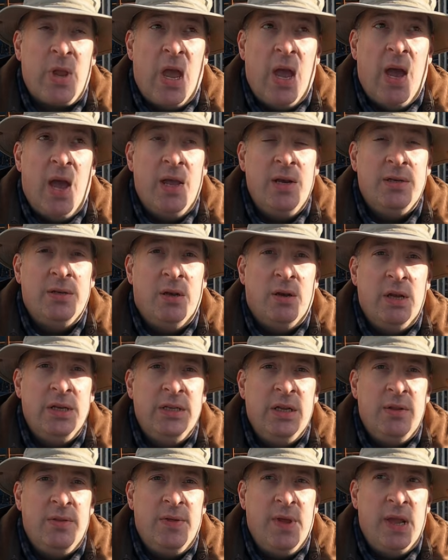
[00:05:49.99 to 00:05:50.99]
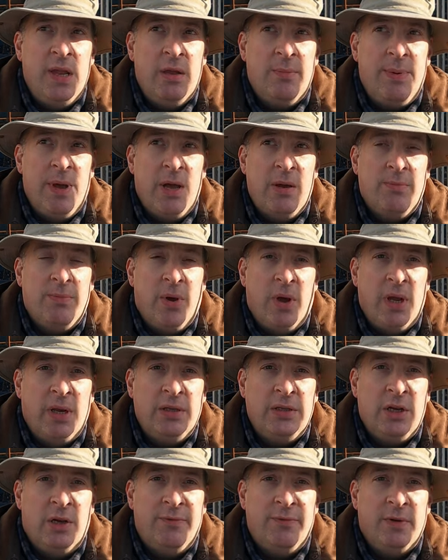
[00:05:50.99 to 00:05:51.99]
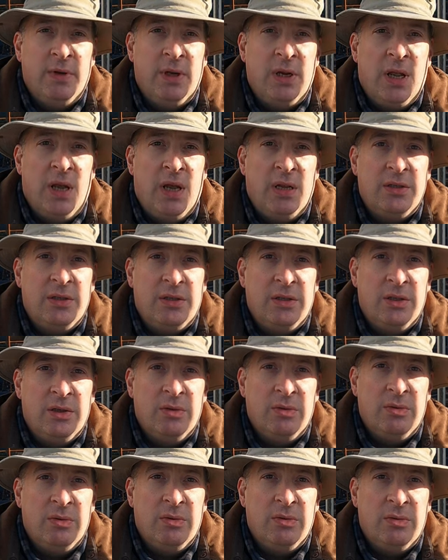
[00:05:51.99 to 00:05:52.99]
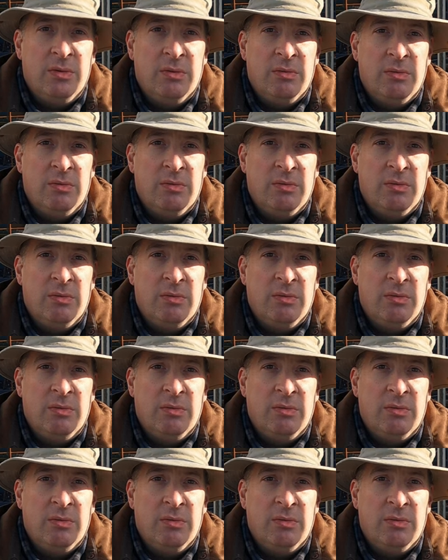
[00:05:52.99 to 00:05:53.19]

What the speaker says: And I did think about buying toughened glass to